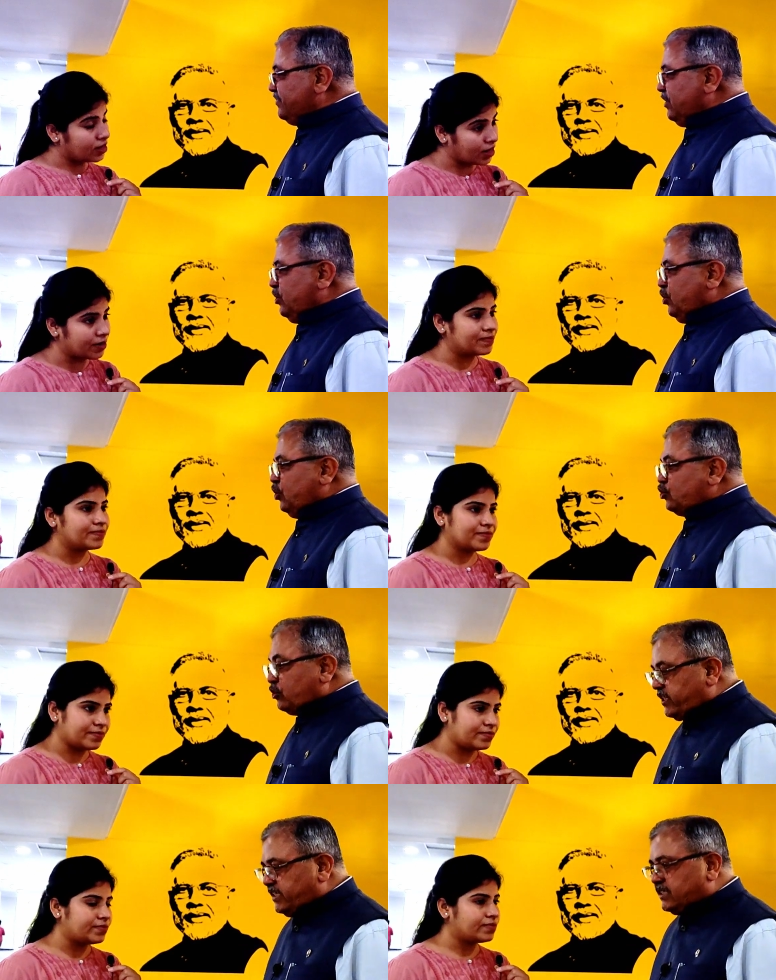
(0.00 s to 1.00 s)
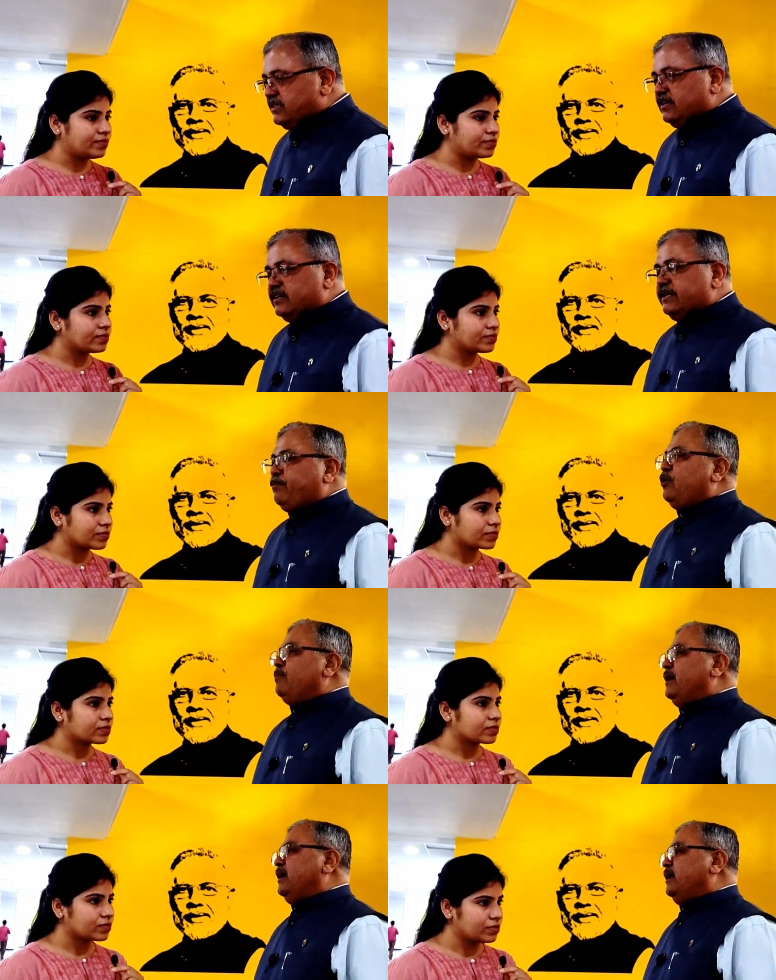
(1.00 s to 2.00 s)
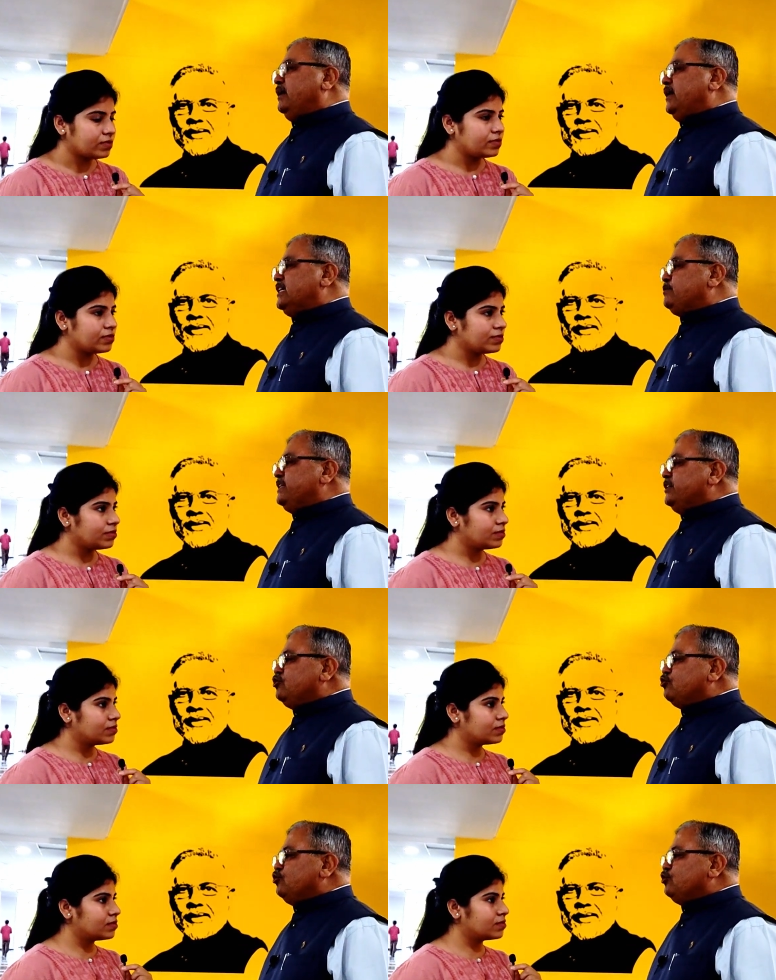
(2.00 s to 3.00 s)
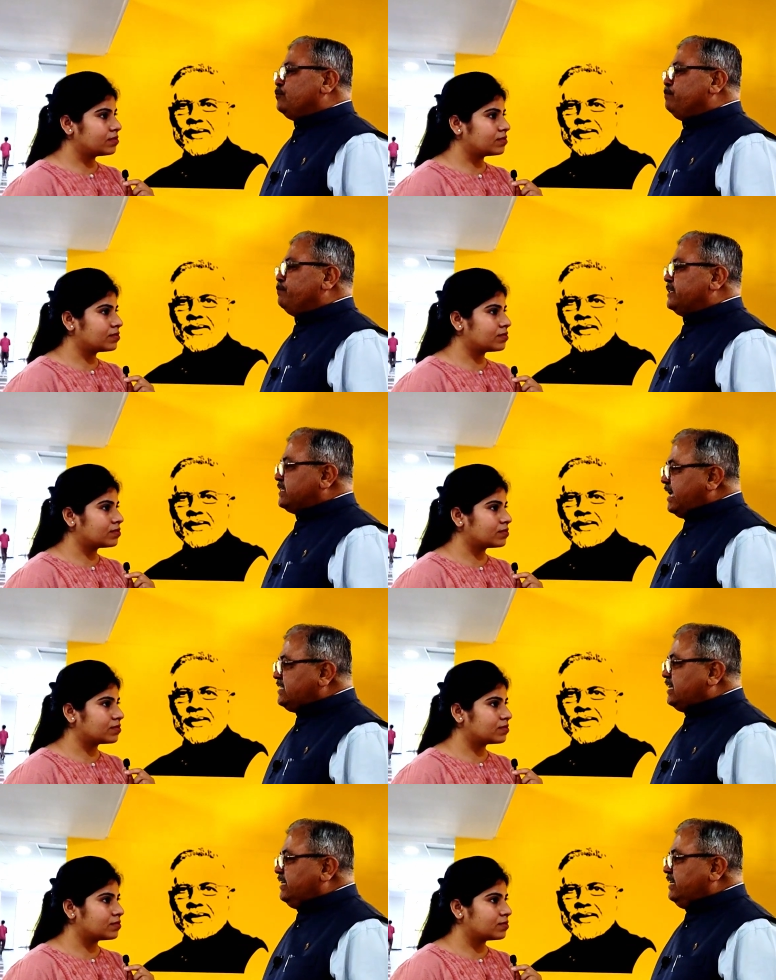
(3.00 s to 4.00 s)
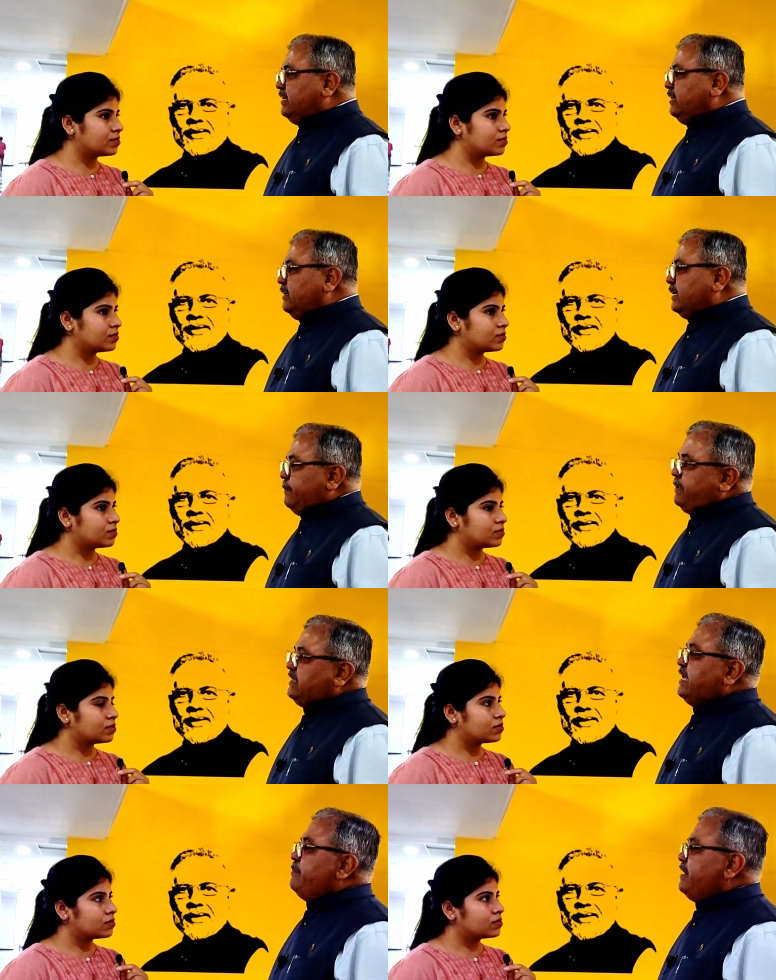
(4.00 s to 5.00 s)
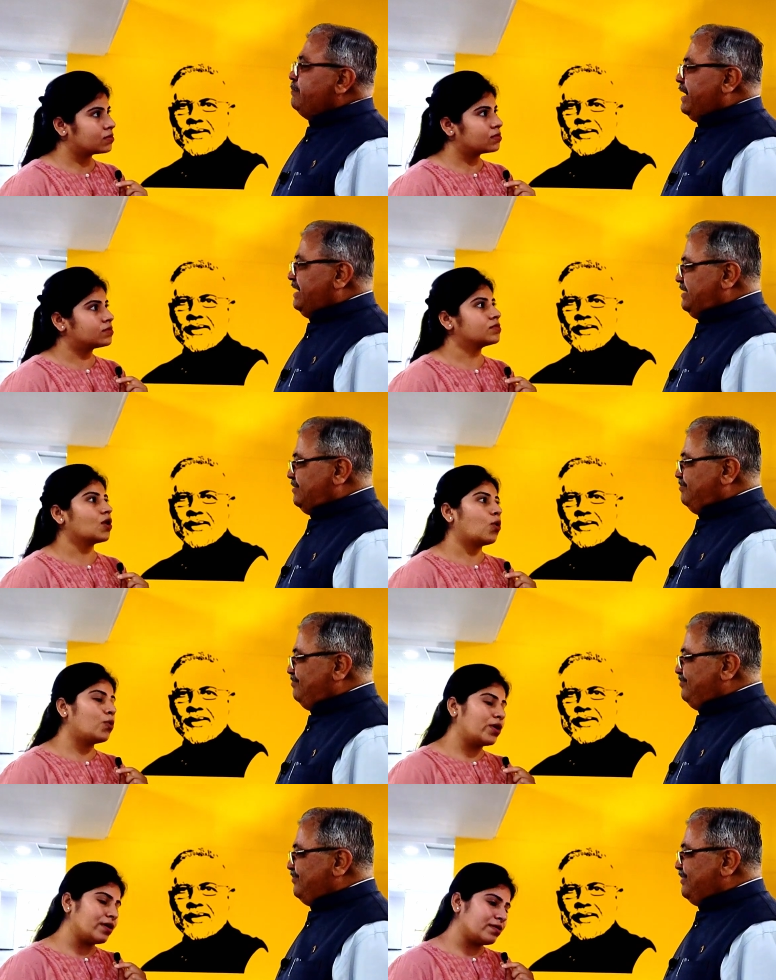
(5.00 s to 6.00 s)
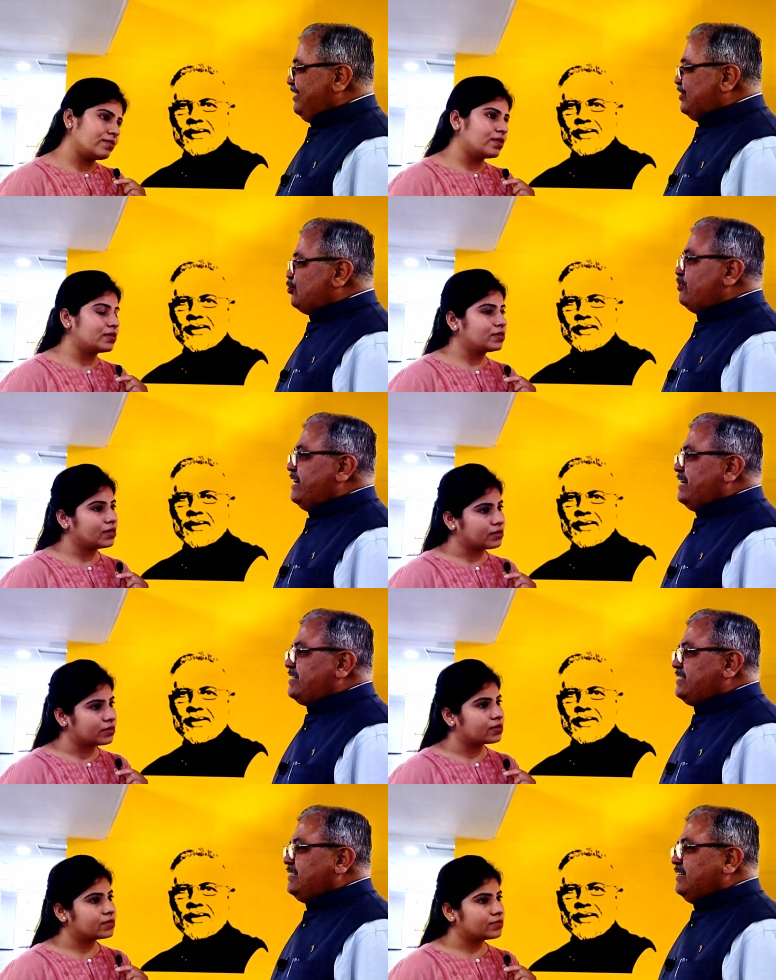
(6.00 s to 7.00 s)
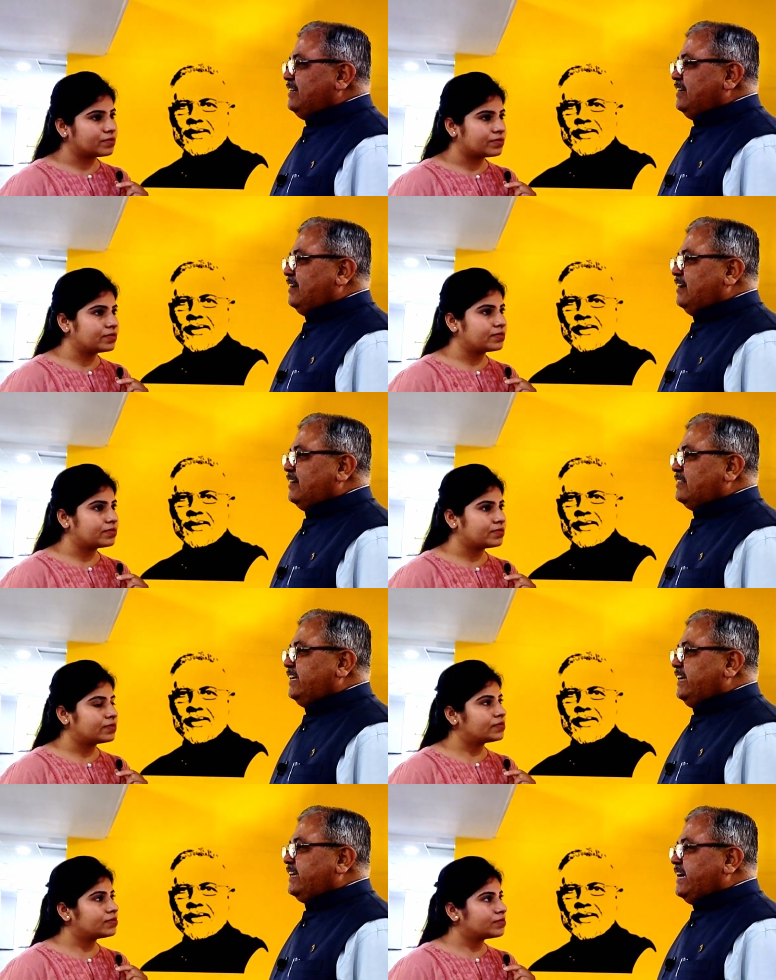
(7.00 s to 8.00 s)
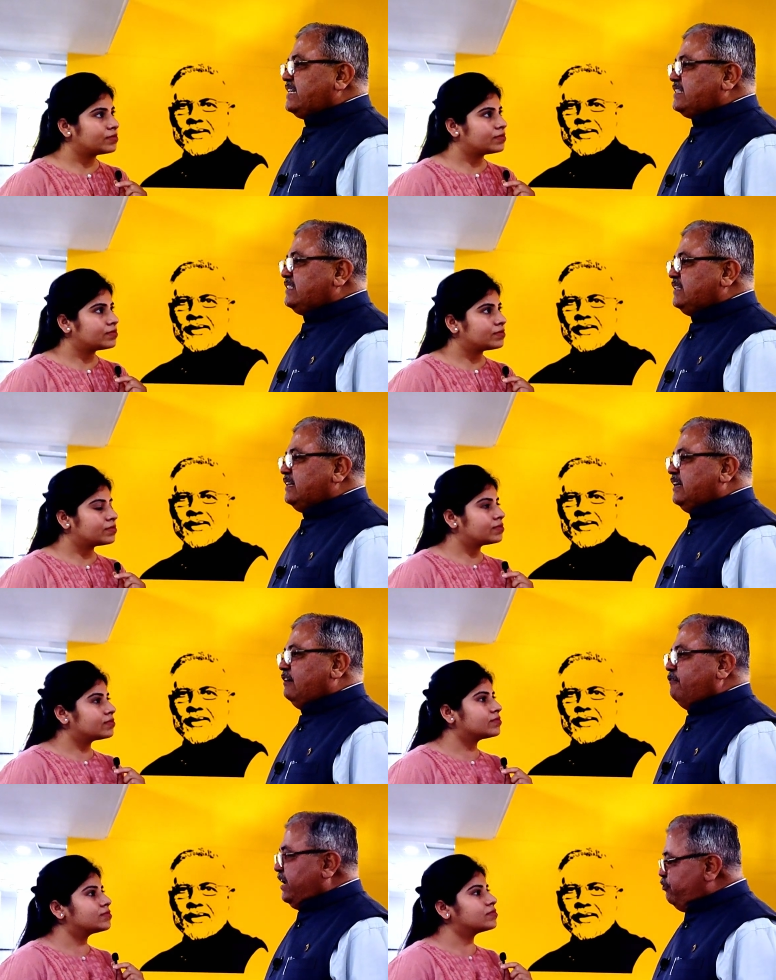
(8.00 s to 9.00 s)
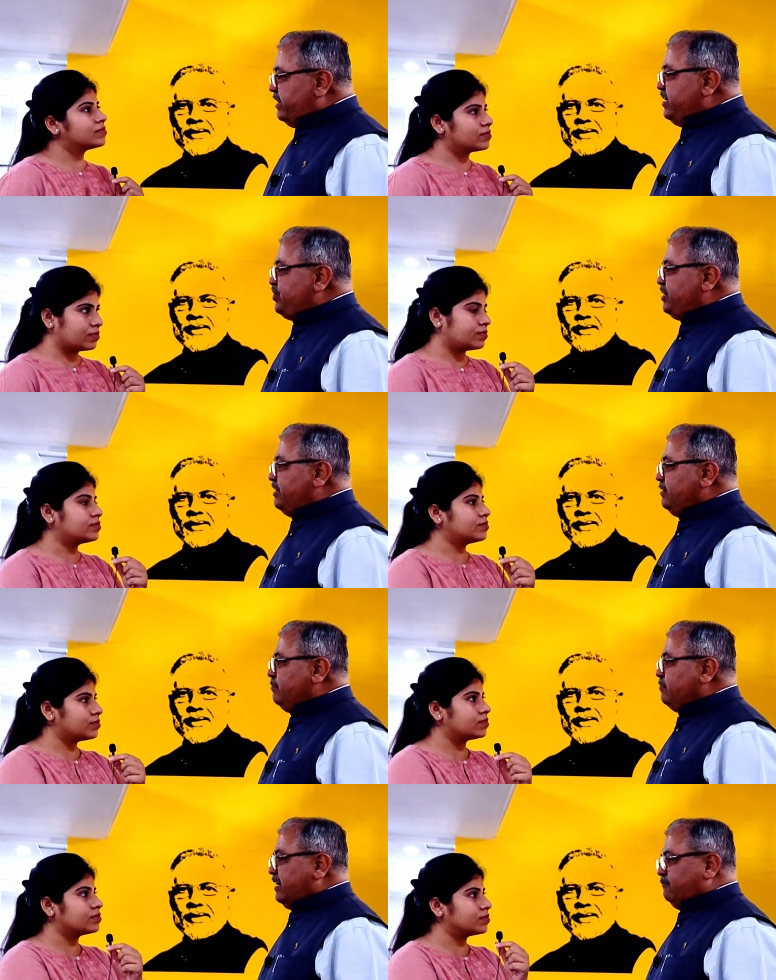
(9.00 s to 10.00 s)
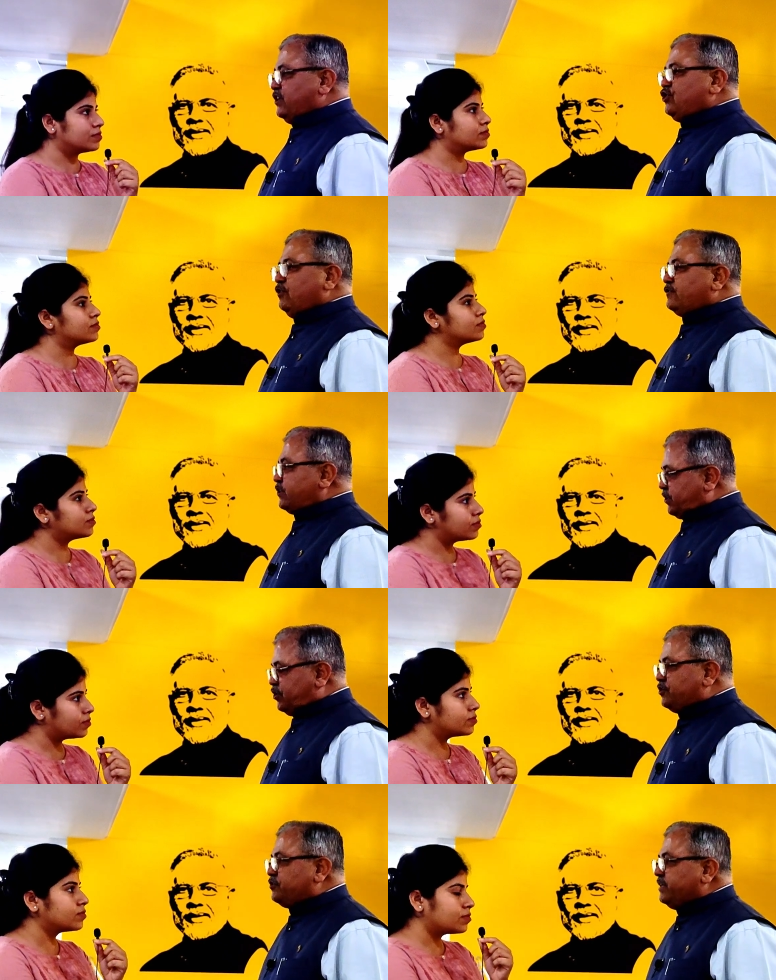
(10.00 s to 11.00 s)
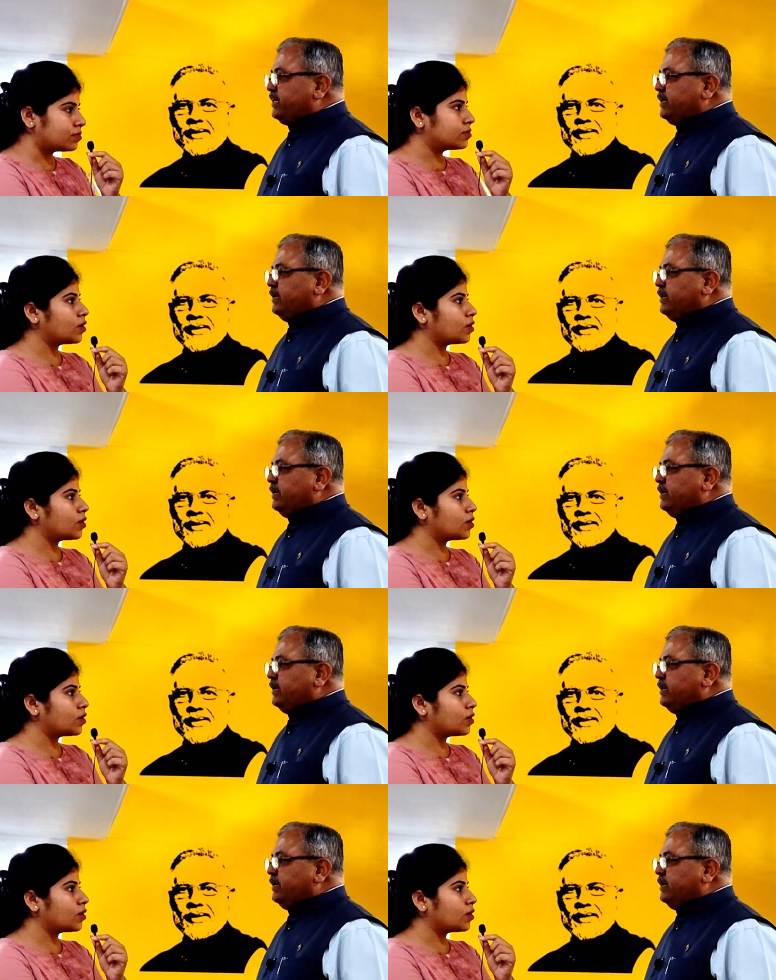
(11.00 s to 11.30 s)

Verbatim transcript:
Speaker 1: Yeah. So this diploma has been introduced precisely keeping them in mind. Okay. So nice. that they get a value addition mm -hmm. by virtue of structured training